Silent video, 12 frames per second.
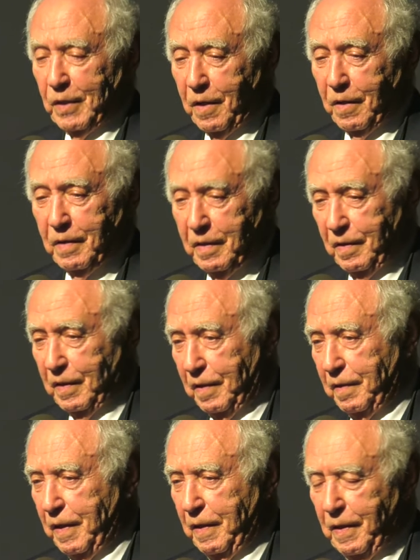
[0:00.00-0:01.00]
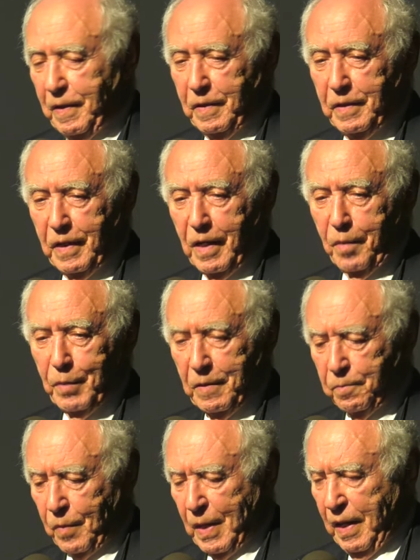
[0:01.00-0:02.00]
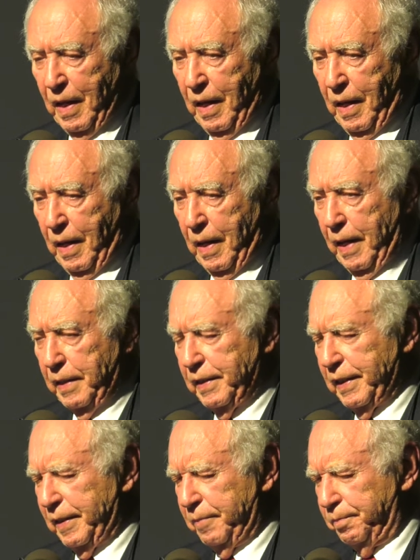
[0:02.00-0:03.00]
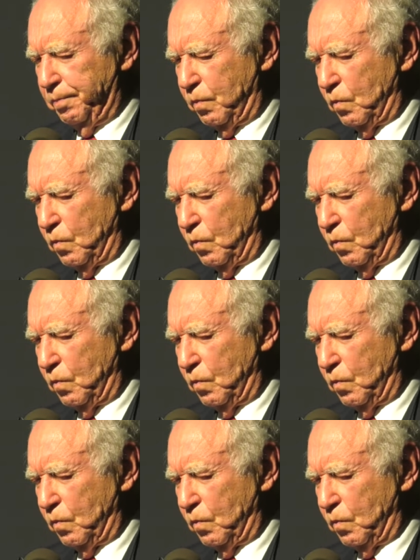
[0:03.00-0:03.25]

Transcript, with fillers: you know, in, in the army. And, um,